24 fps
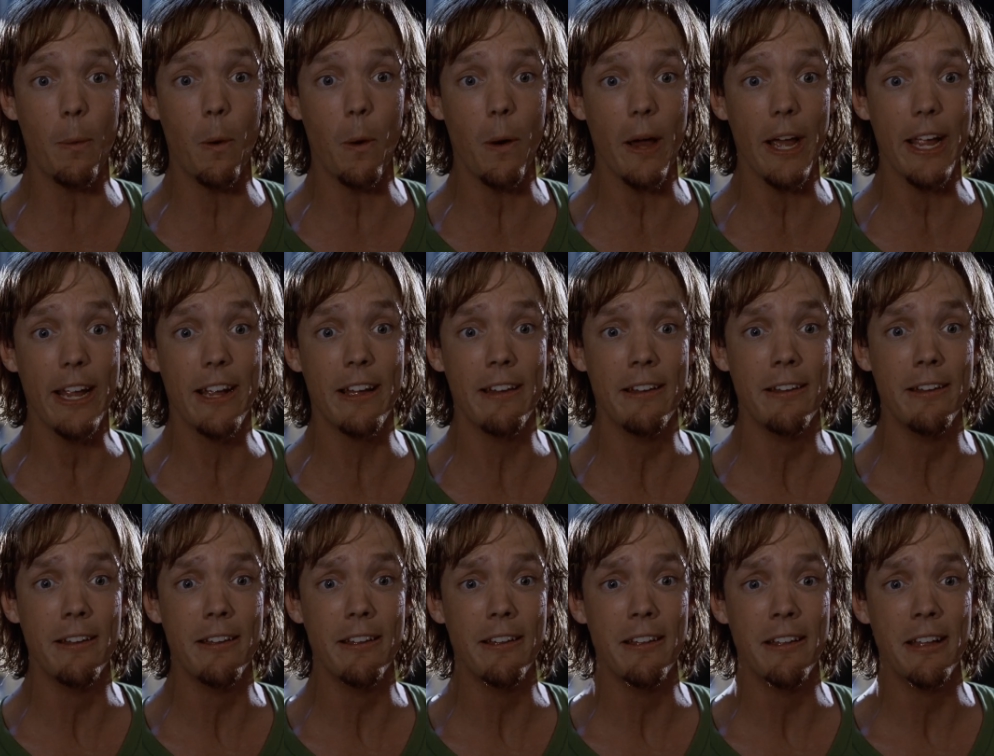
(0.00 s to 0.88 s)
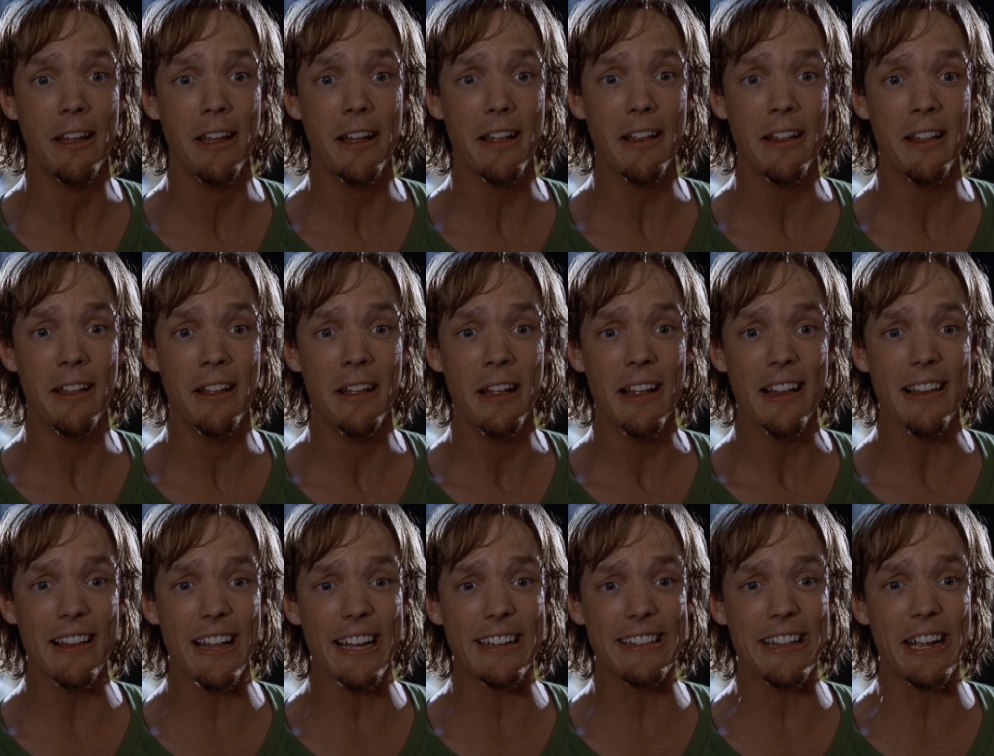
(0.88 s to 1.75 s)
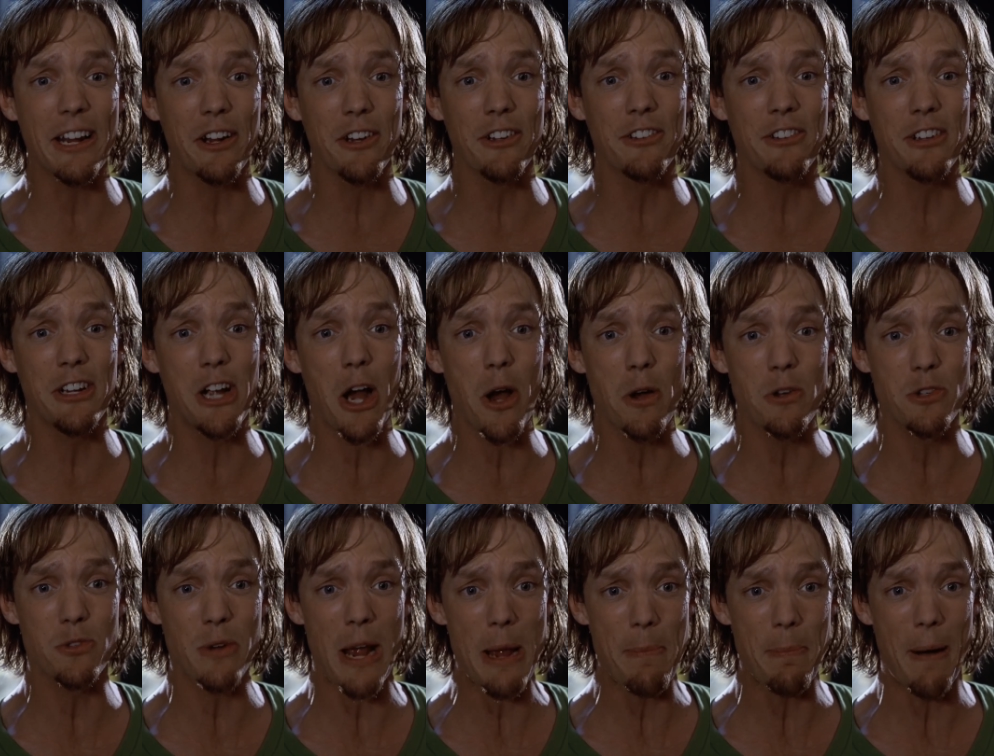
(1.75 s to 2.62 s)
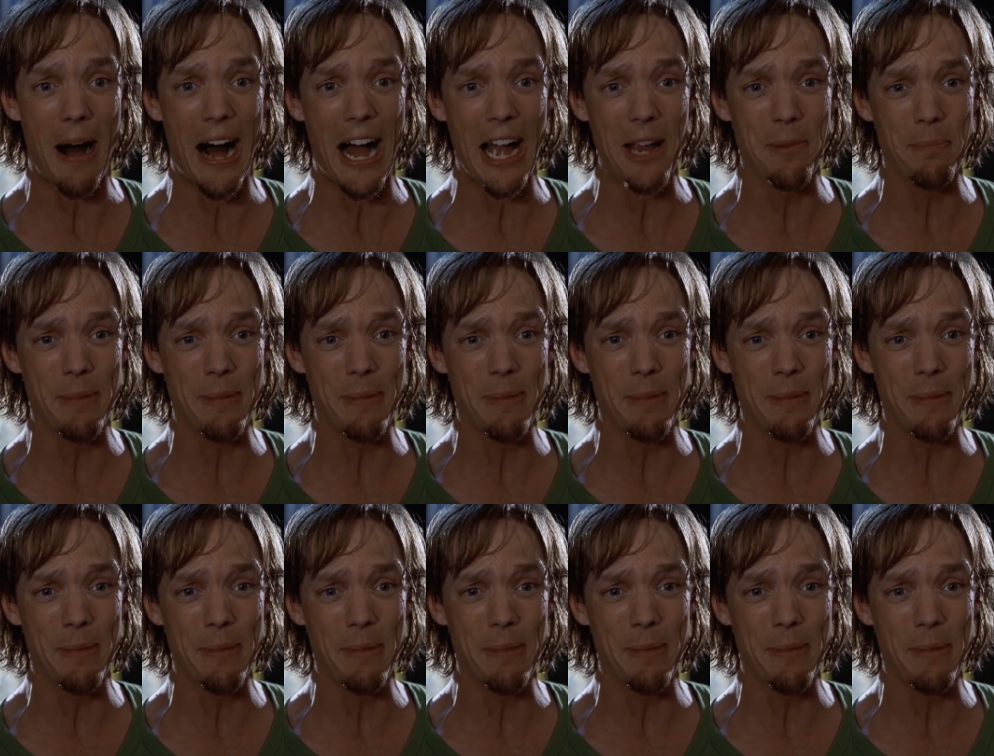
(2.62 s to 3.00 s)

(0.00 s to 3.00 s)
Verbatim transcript: me, huh? Eh? Yeah. Hey, it's No, Venom again.